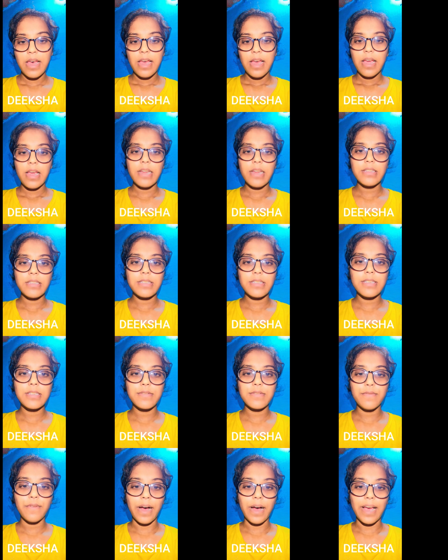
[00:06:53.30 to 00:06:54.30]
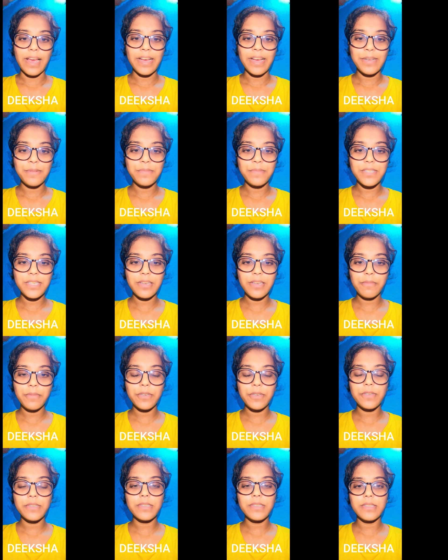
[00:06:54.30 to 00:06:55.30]
and this is why I'm saying,
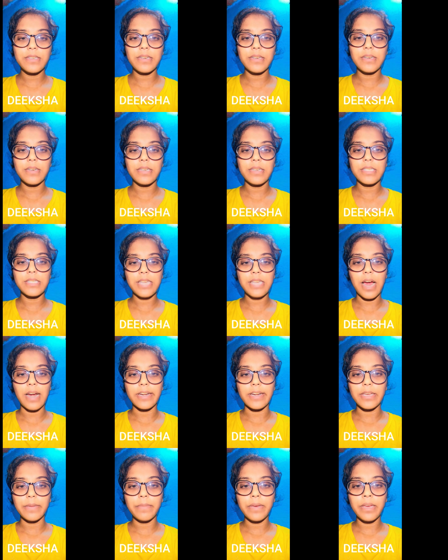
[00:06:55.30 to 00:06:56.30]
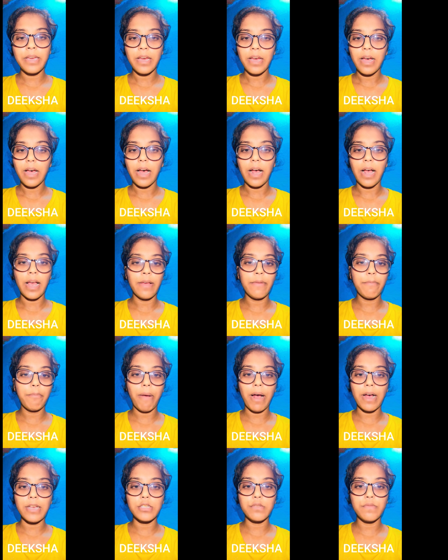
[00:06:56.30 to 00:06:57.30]
because starting mein I have
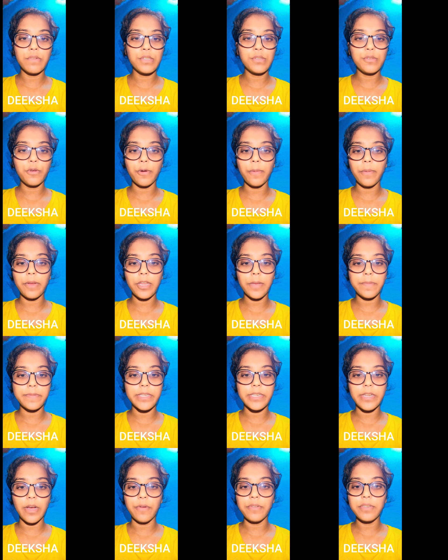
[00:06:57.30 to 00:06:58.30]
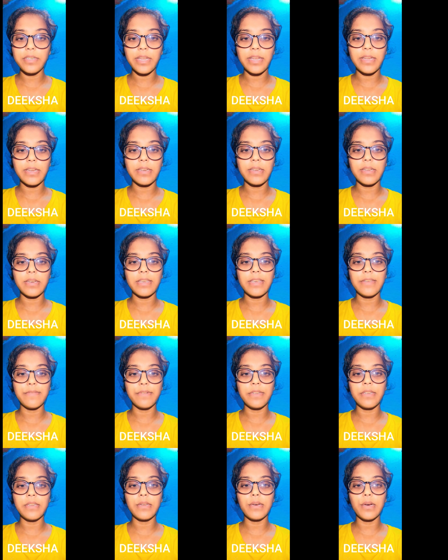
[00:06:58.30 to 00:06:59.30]
passed with so many ups and downs, and
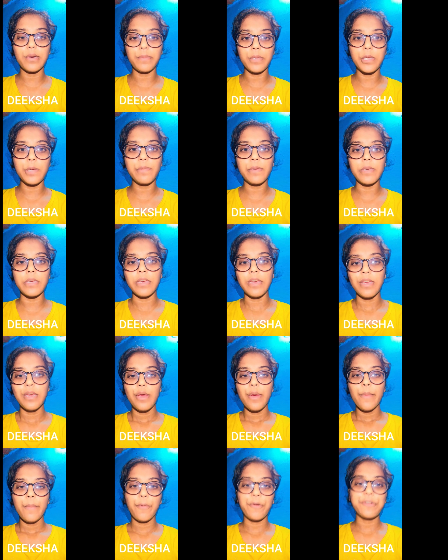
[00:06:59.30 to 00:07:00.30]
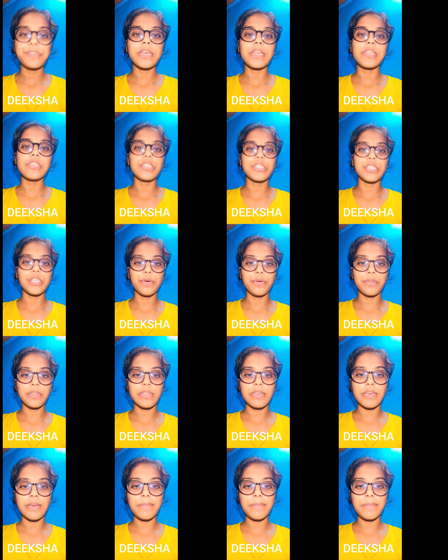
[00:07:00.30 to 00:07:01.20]
even abhi bhi bahut sari cheeze hoti hai,